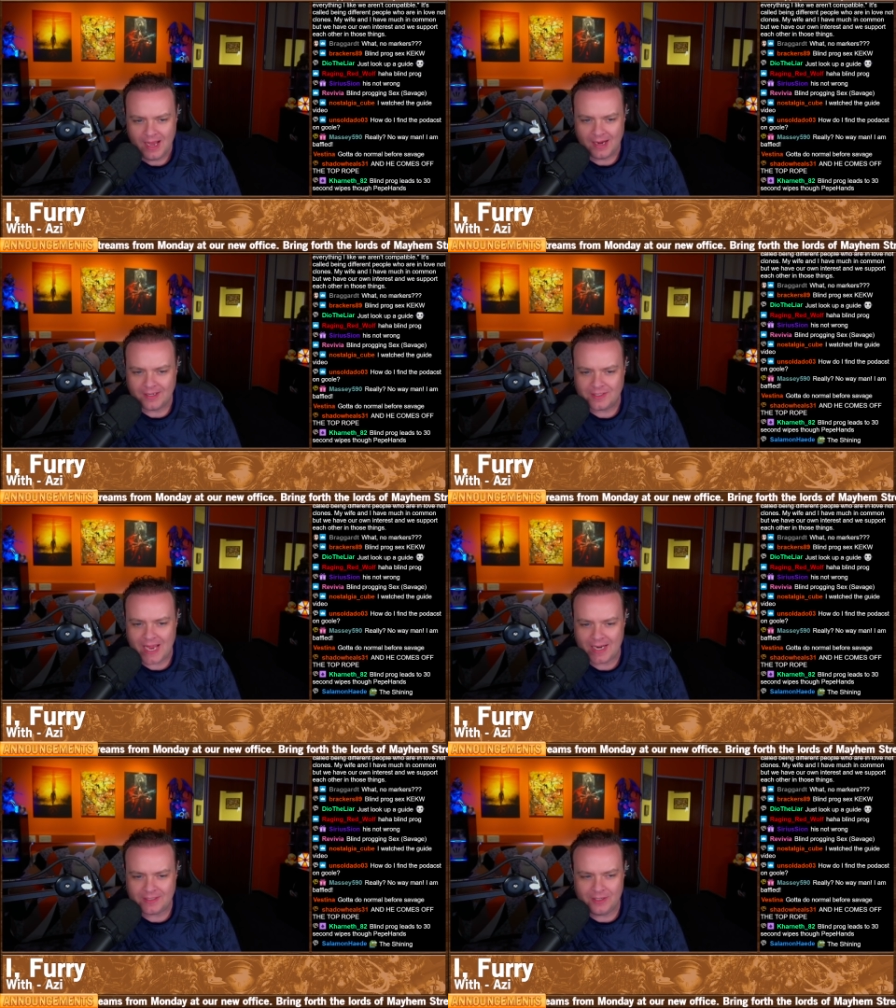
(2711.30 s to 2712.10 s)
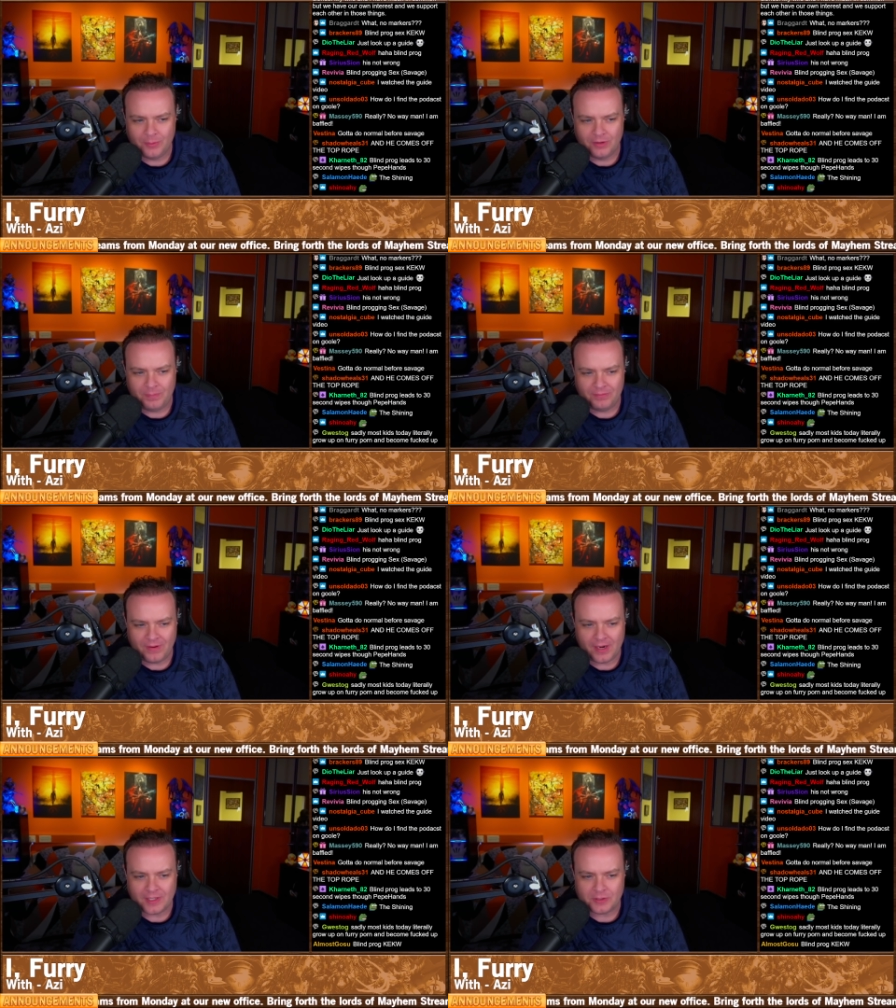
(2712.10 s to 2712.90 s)
and a taxi would have been
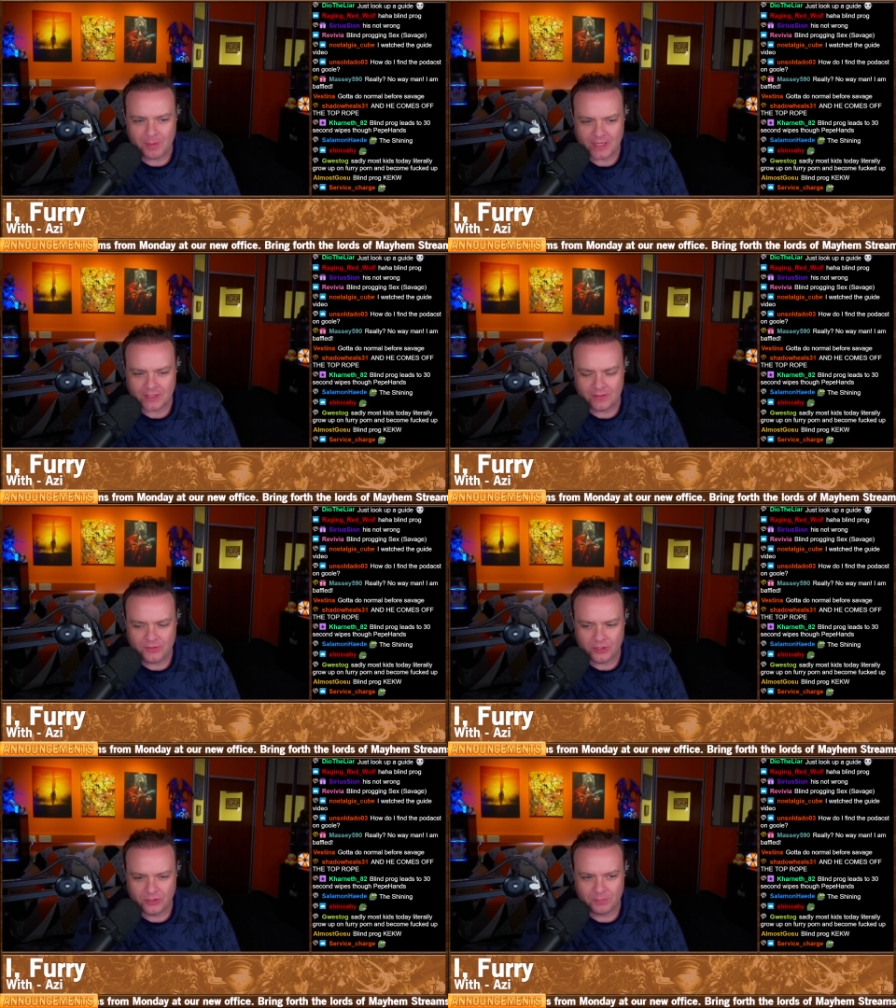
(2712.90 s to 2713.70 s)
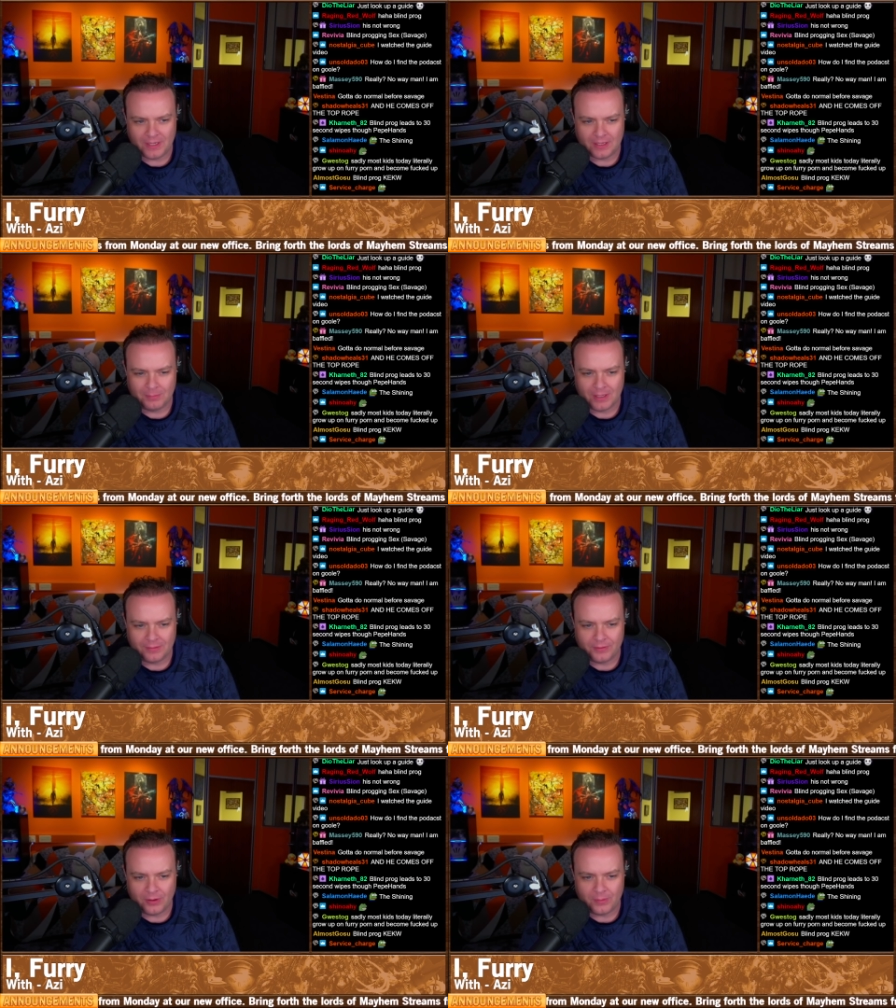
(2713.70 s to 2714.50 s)
very expensive due to being in the middle
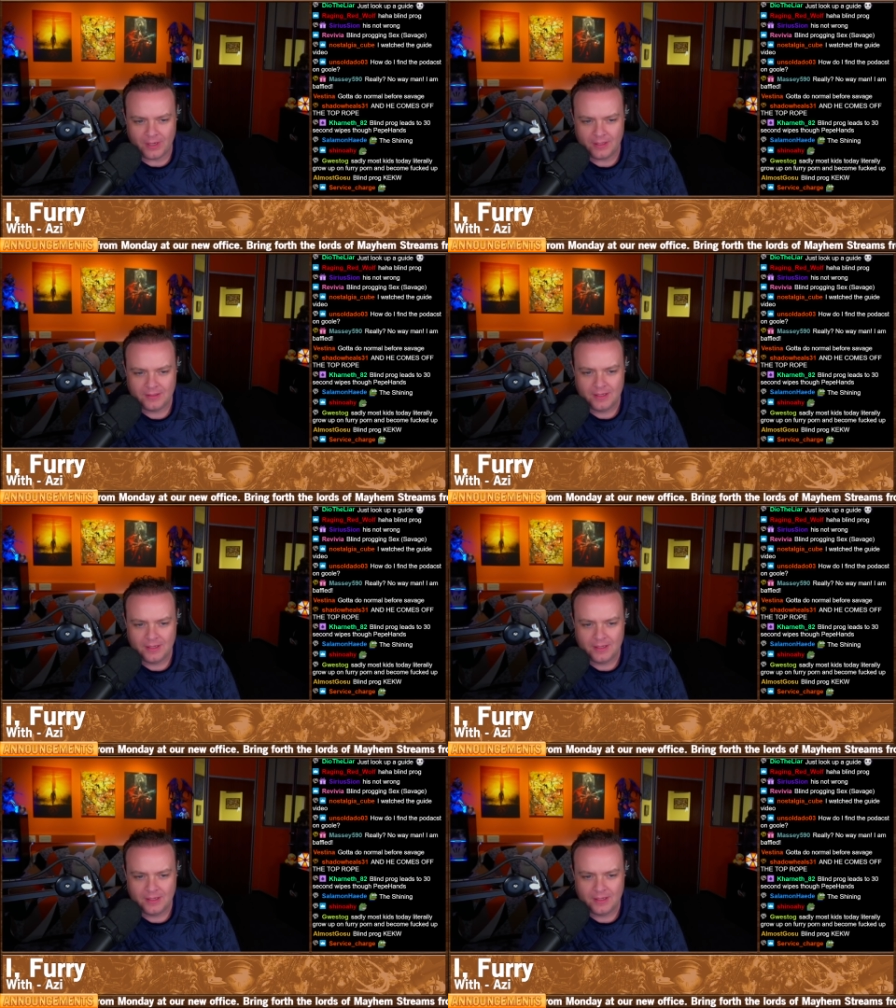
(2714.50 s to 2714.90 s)
of nowhere.